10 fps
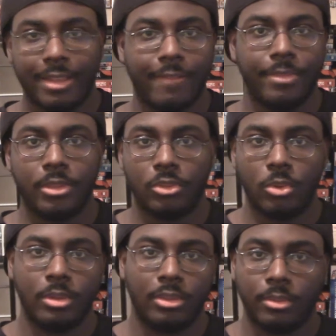in the
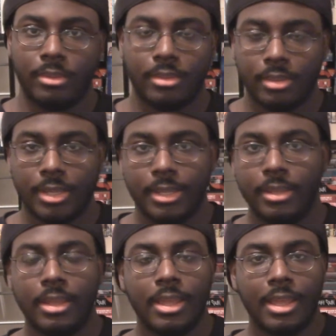Toki Toki
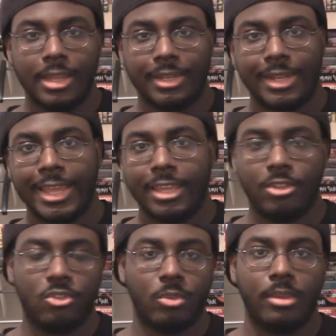city, and lagging
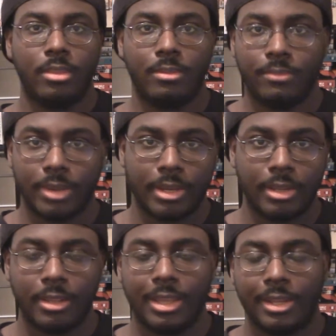during the
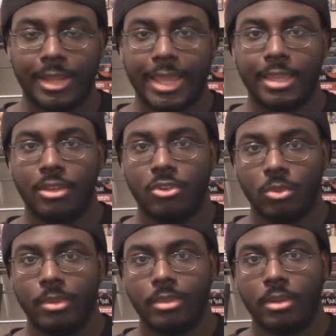fighting, and lagging
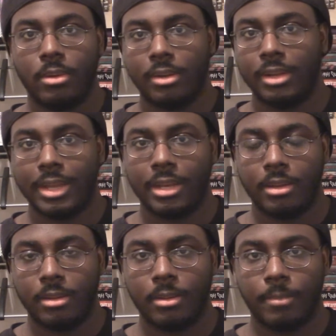during the online
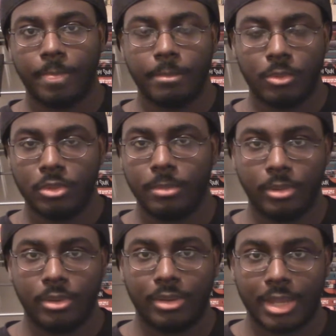
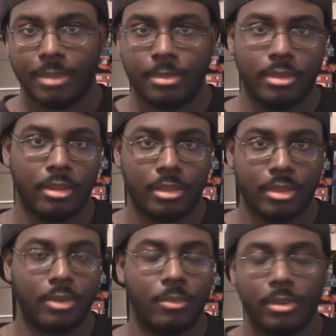multiplayer lobbies and
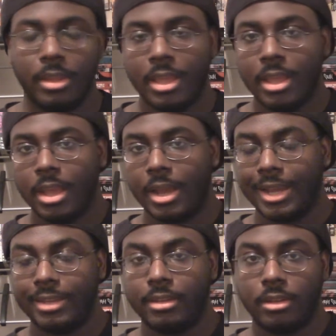etc.
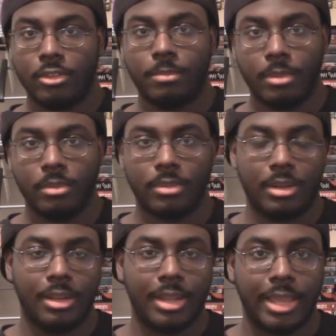I didn't experience
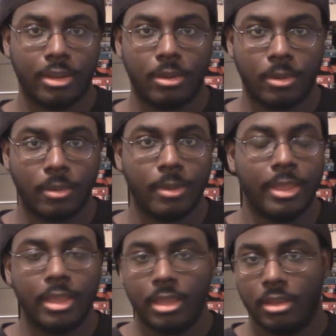any lag at all.
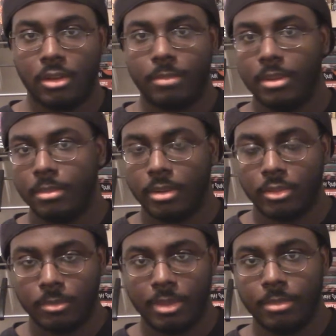It could have been
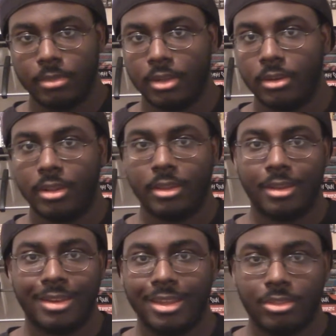other people's internet
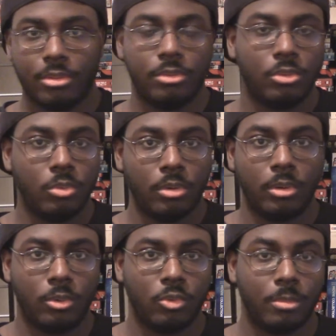connections, who
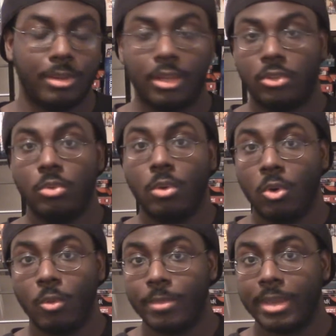knows. But I do
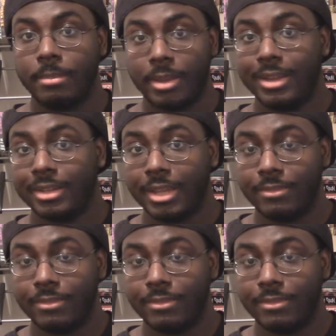hope that Namco